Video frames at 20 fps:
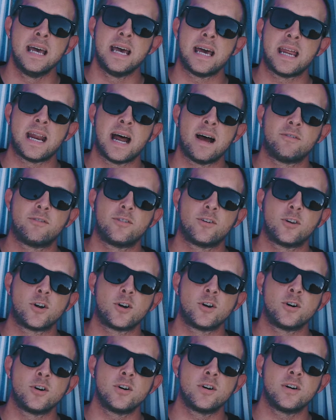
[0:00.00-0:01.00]
and I've
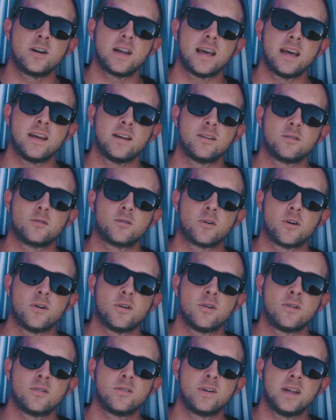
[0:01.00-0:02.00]
learned and
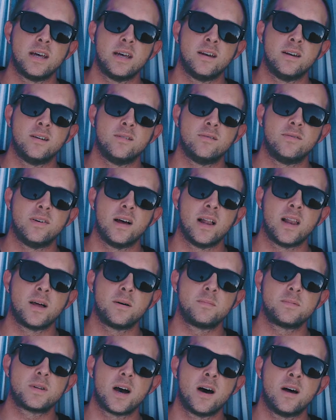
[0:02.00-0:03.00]
grown and
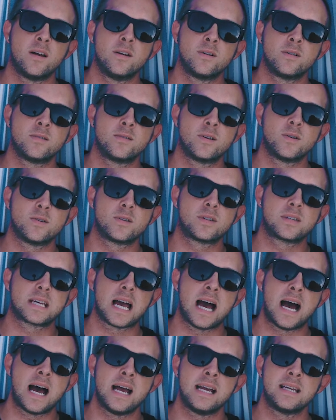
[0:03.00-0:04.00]
developed under those
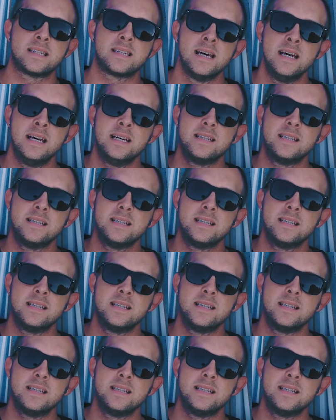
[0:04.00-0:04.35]
skies